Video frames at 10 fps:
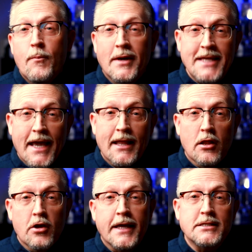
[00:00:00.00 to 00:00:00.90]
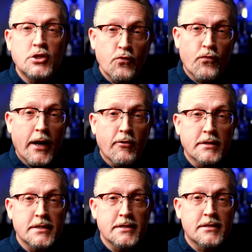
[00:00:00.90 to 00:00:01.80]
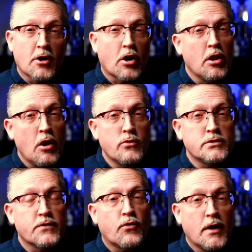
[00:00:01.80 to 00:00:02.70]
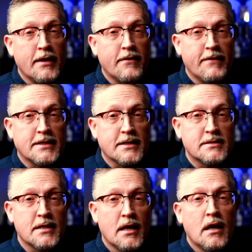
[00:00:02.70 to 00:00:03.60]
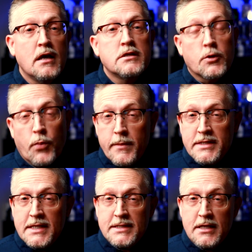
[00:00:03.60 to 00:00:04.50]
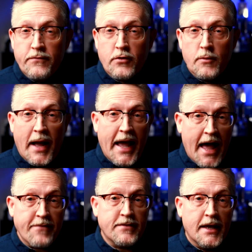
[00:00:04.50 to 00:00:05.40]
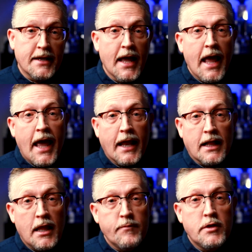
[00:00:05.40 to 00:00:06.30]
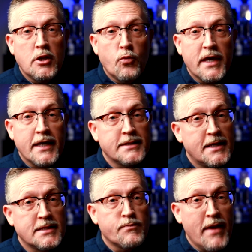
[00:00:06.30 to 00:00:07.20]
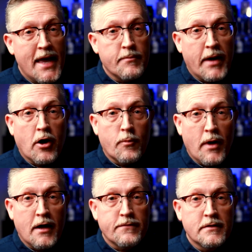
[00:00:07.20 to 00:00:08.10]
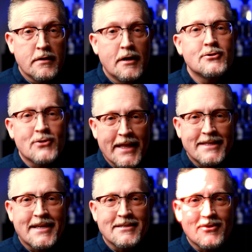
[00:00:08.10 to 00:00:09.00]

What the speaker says: by taking a look at two fragrances that are clones of Creed Aventus. Supremacy Silver by Afnan and Club de Nuit Intense Man by Armaf. So let's get